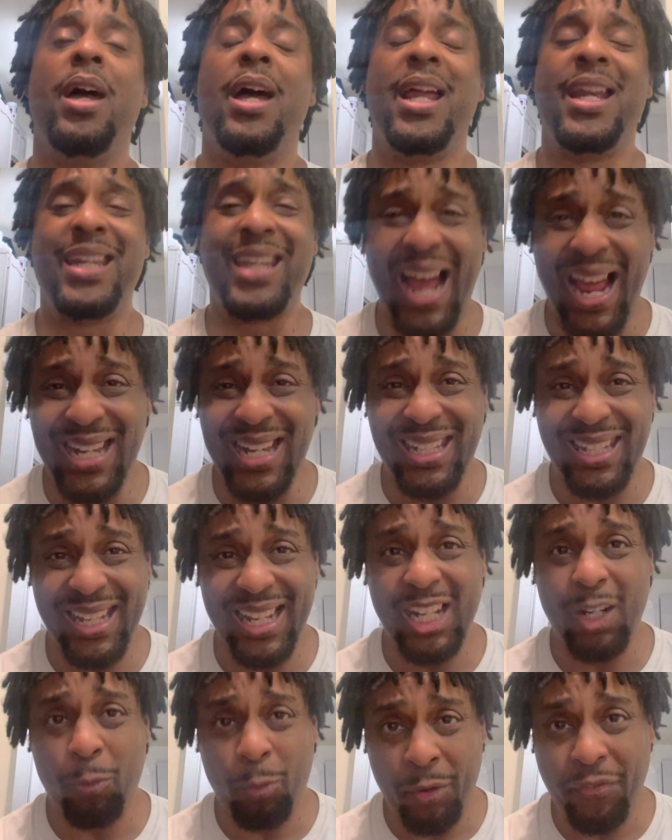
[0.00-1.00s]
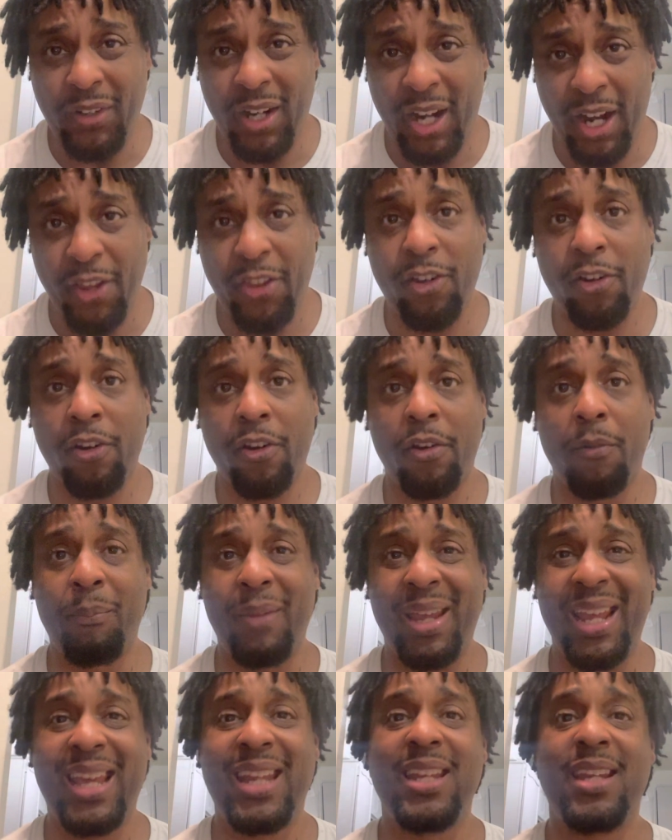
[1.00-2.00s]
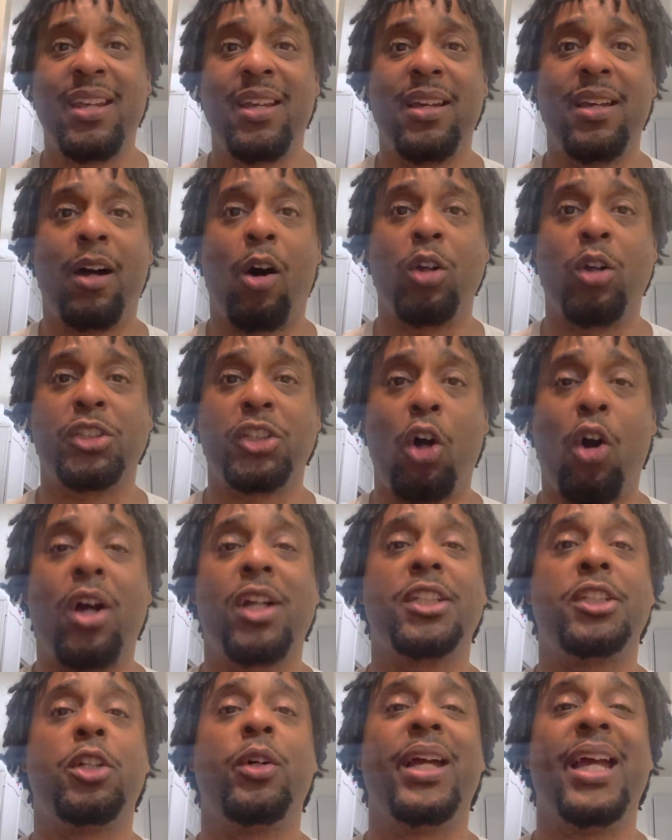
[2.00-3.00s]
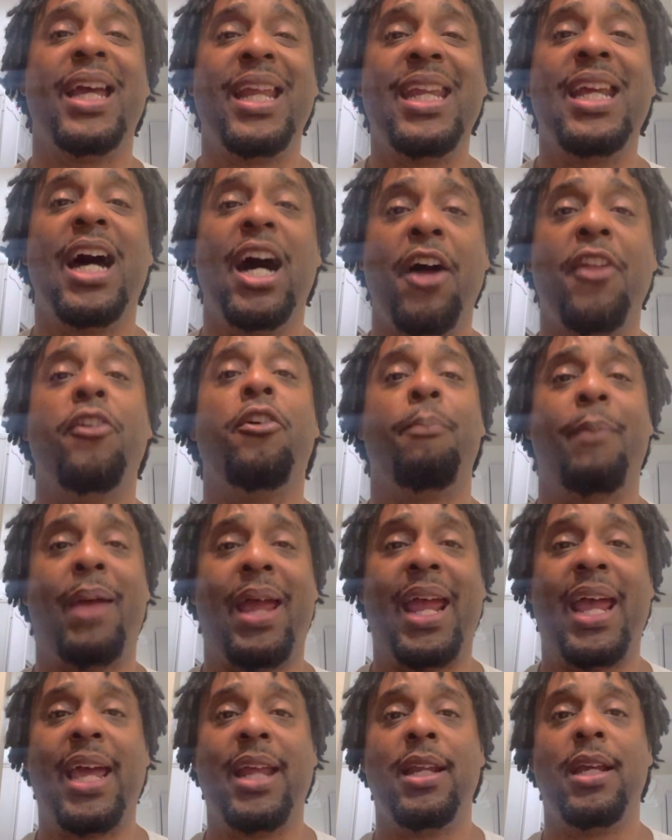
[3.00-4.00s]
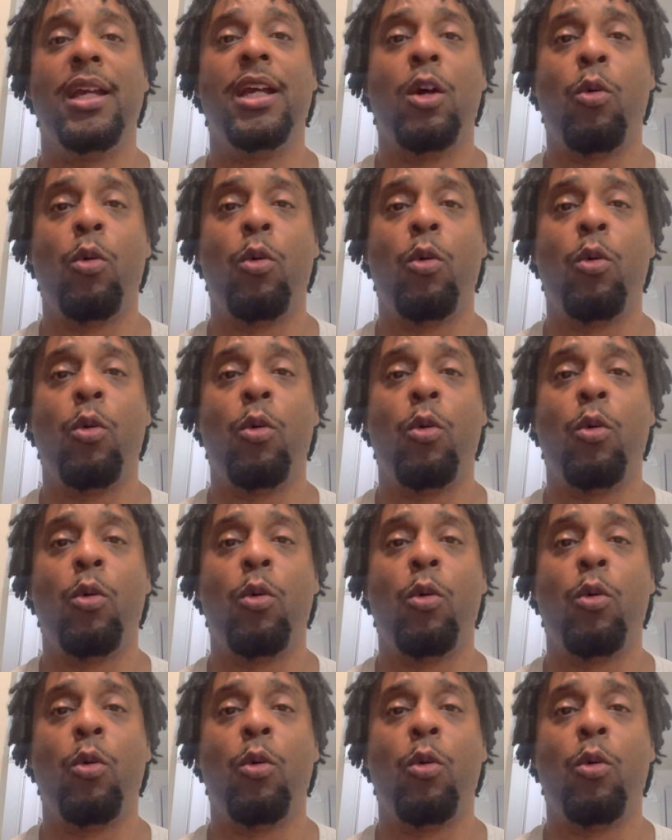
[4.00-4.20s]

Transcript: not dealing with other men or talking to any other man